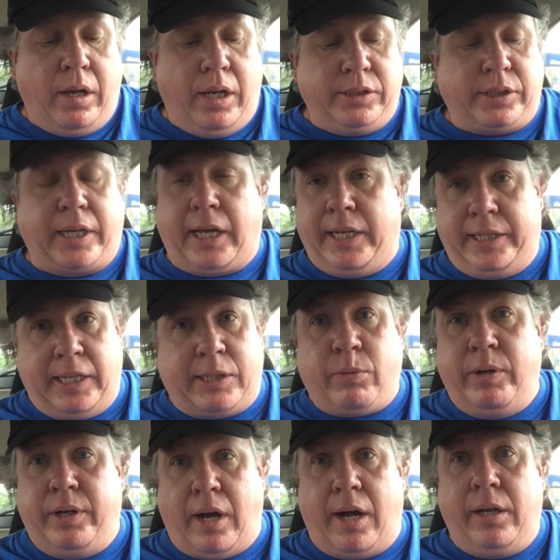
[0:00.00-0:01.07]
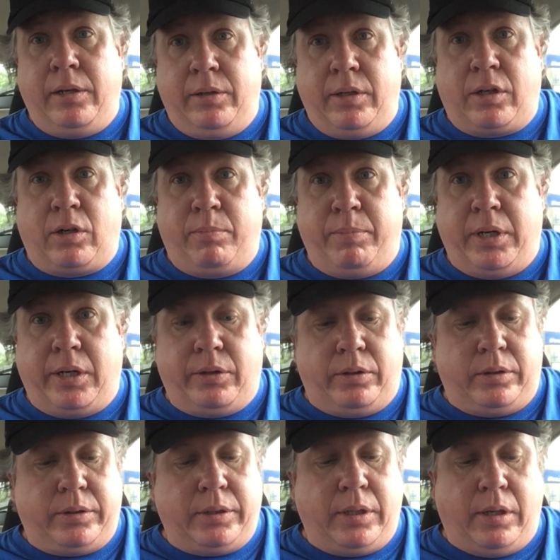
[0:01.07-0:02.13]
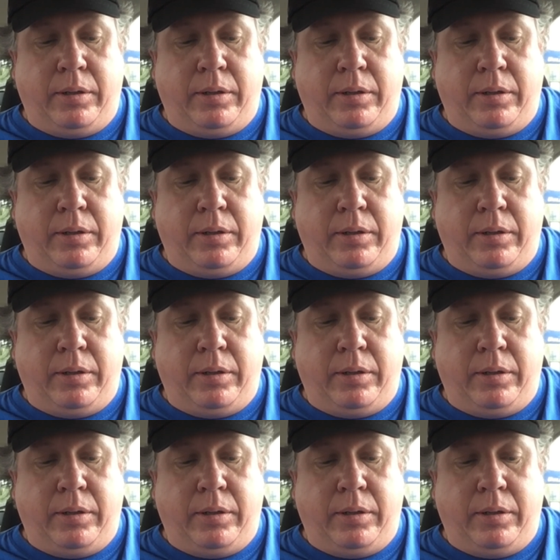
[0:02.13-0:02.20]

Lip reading: It's like a liquid Nutter butter.